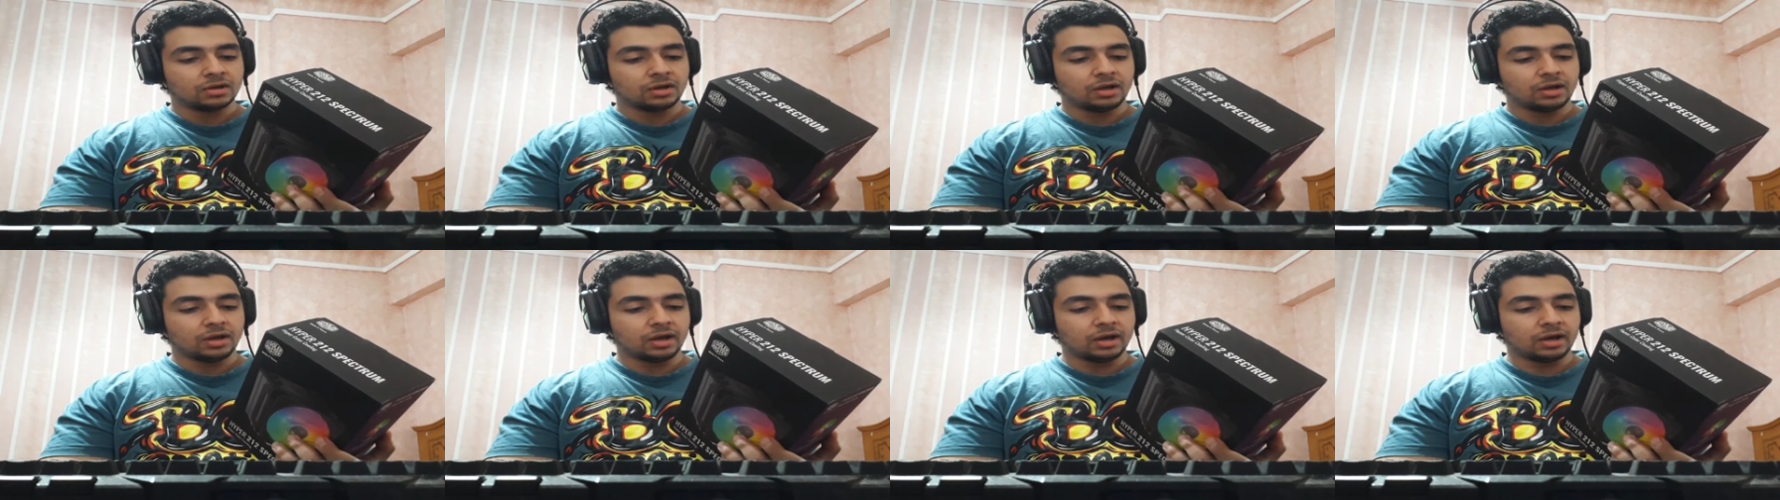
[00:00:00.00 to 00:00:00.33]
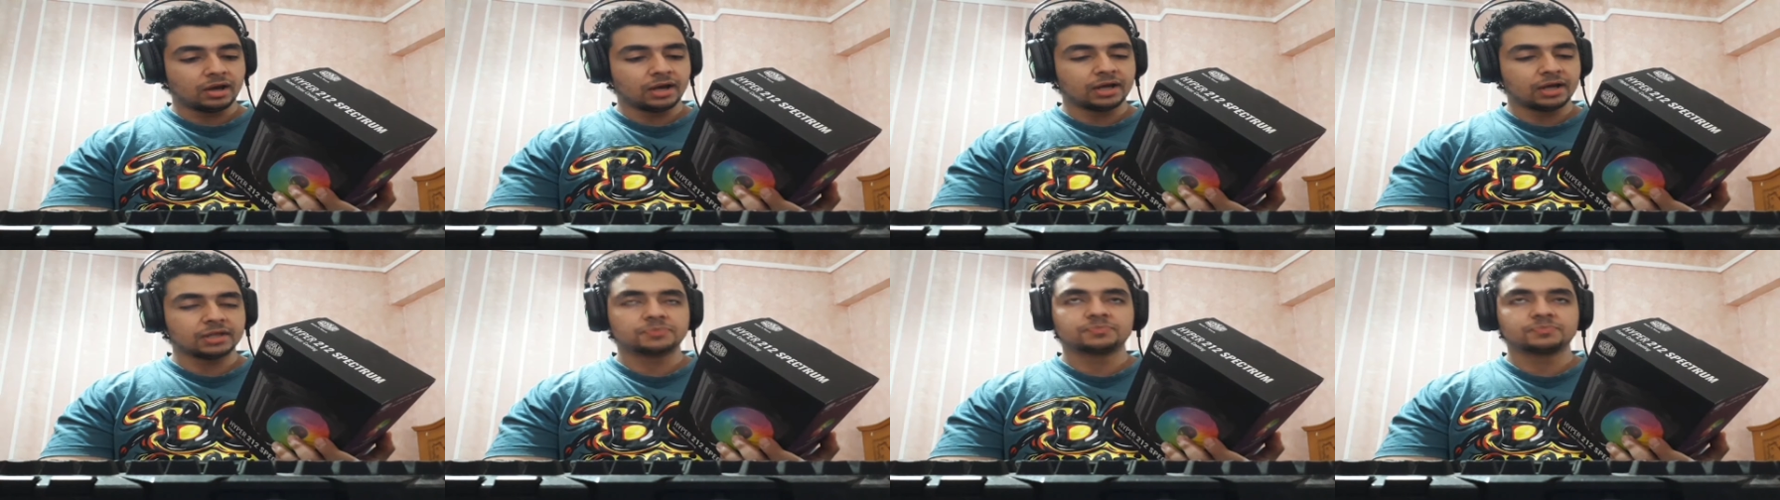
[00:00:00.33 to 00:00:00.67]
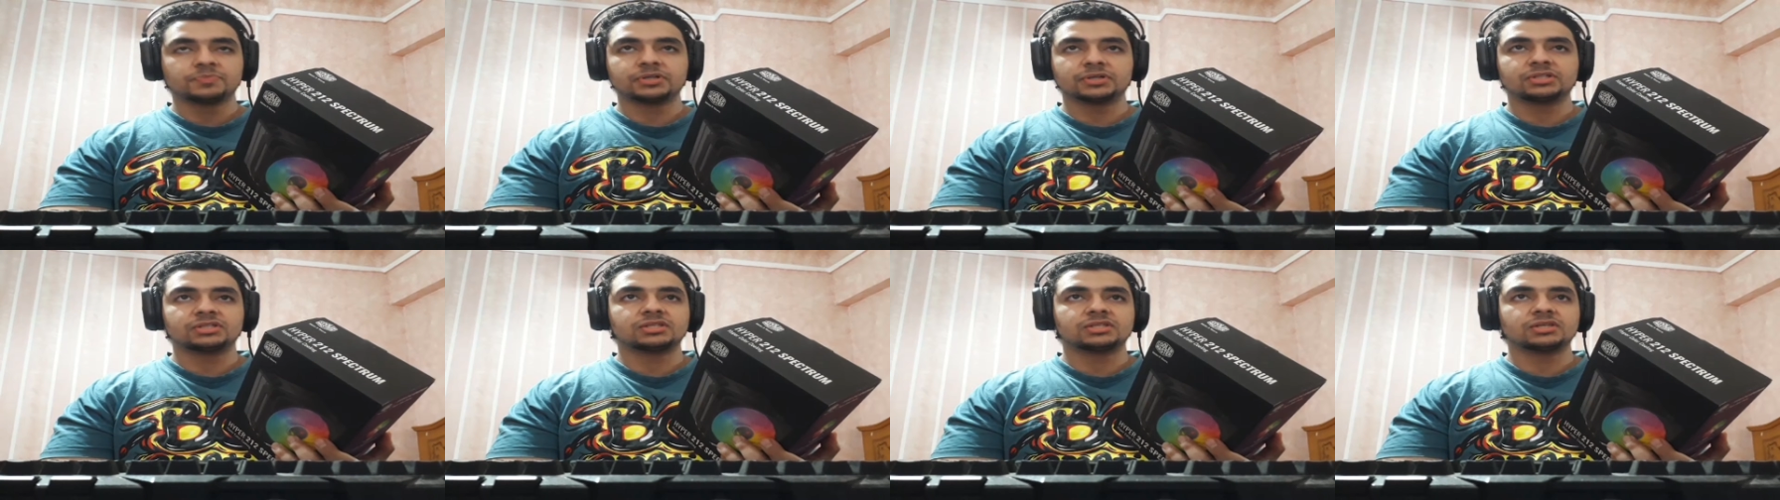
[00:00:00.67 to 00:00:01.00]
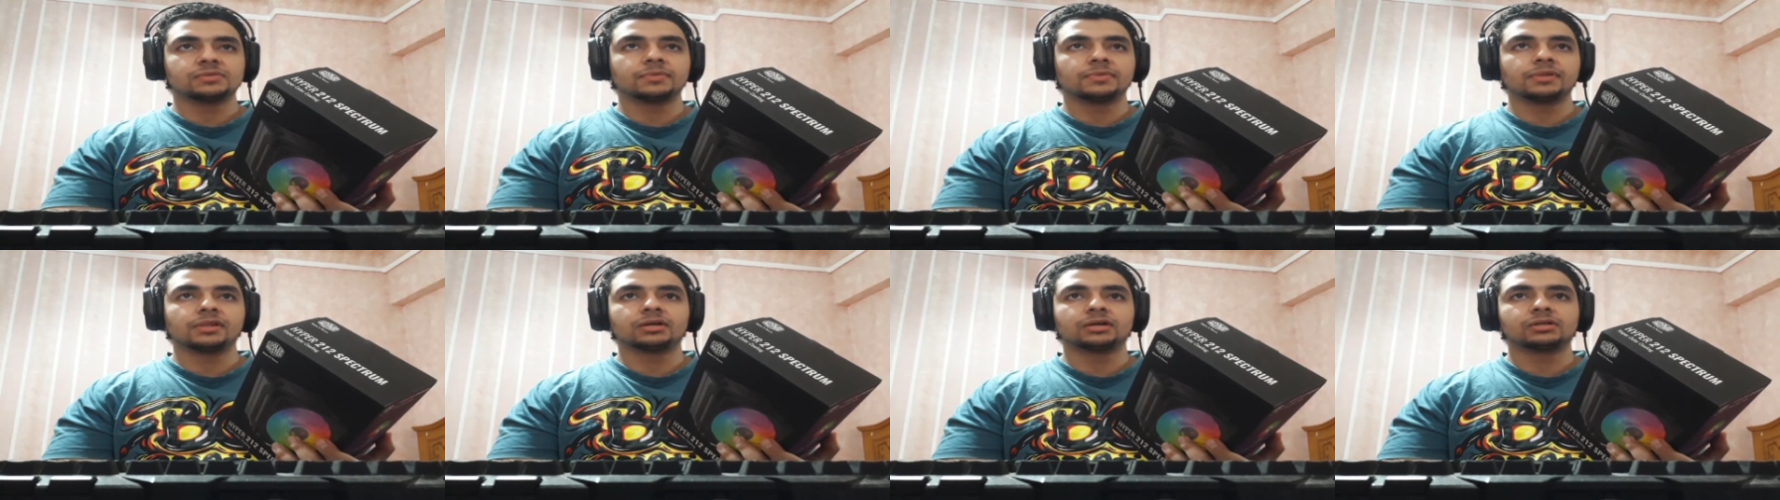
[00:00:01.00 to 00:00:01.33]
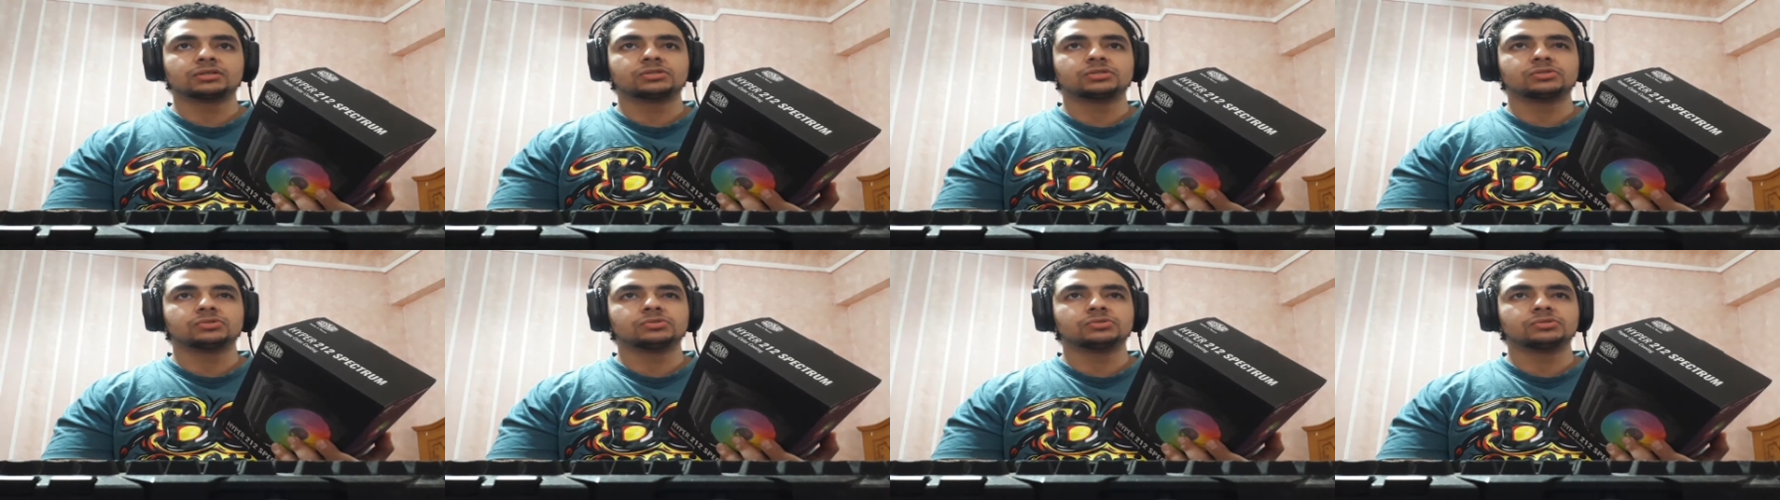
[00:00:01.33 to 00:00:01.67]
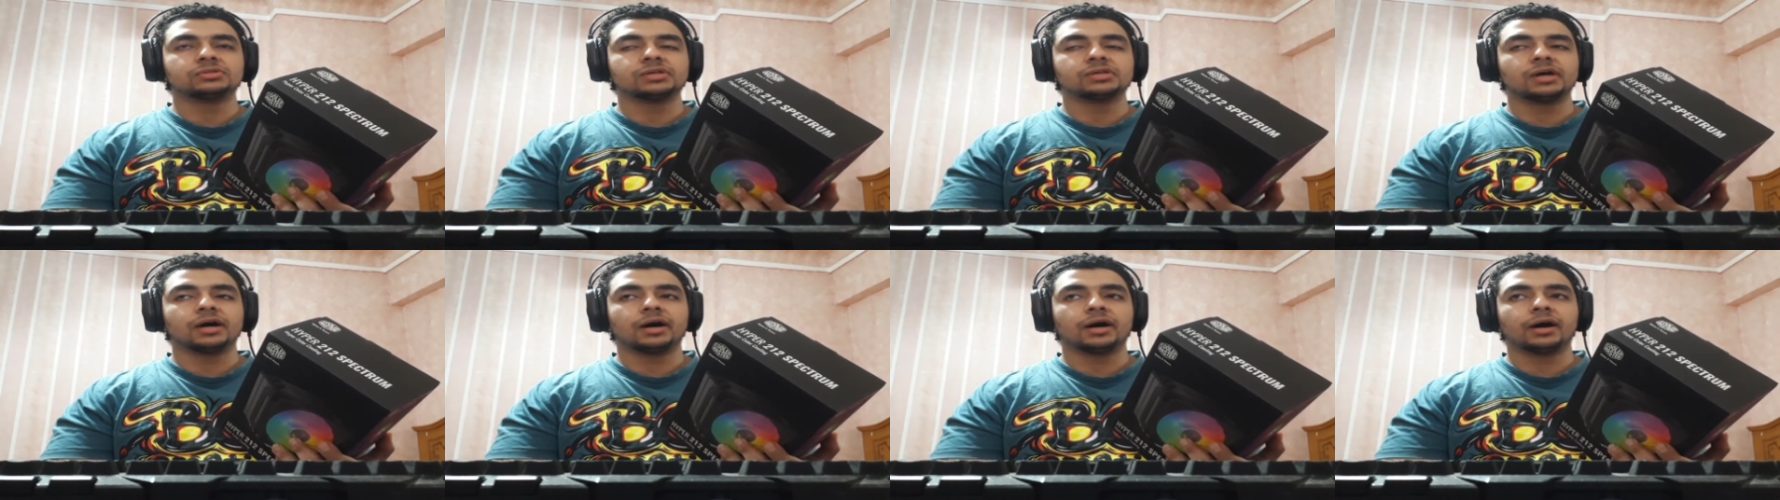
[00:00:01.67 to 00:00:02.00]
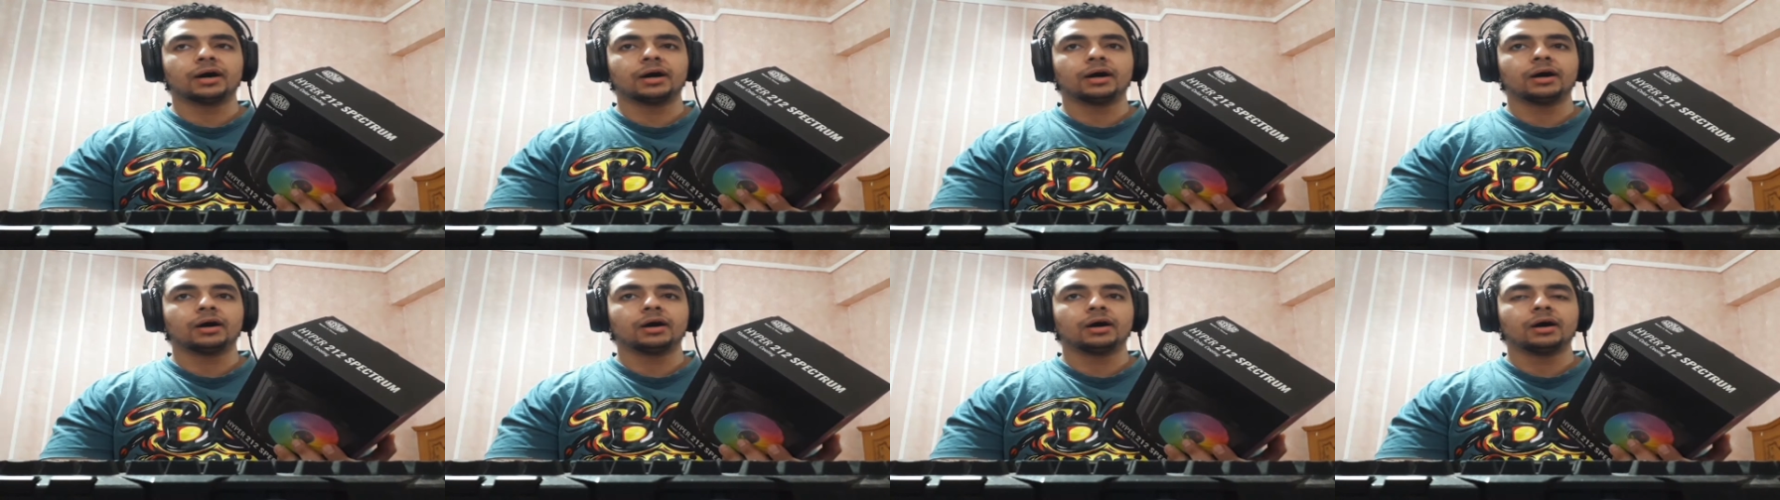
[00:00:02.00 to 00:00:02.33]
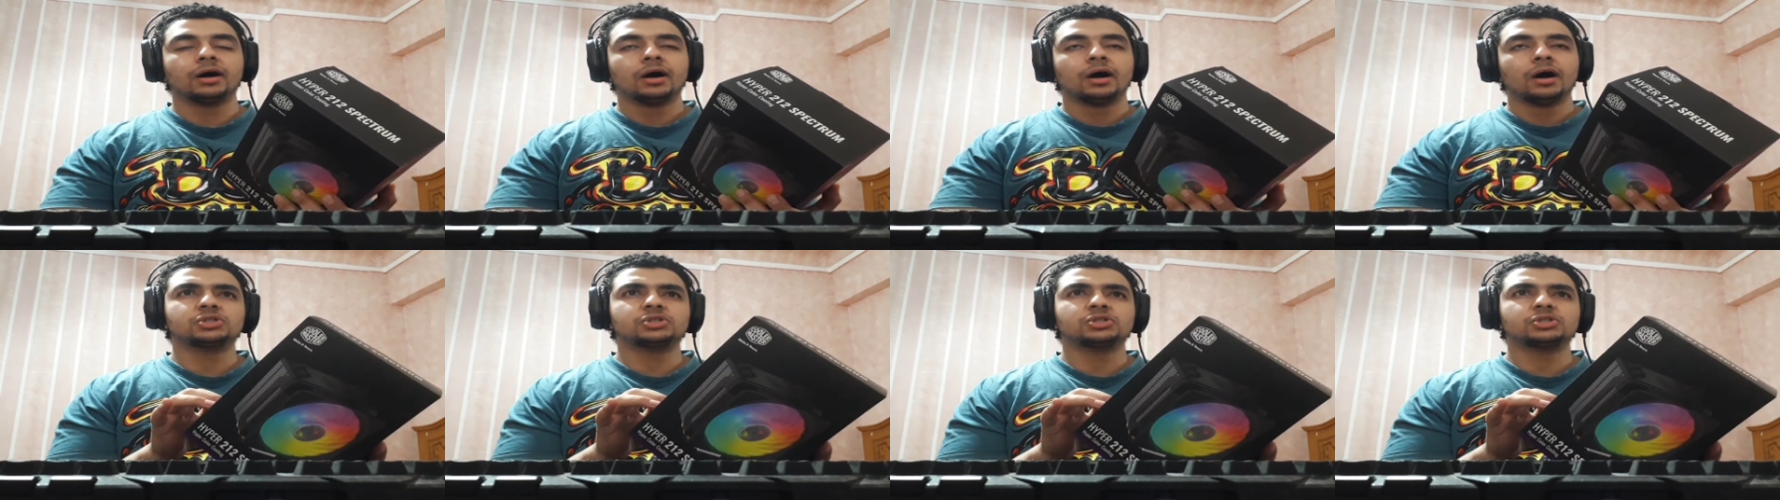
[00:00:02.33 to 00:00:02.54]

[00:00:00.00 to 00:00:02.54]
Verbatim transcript: uh, pretty similar to the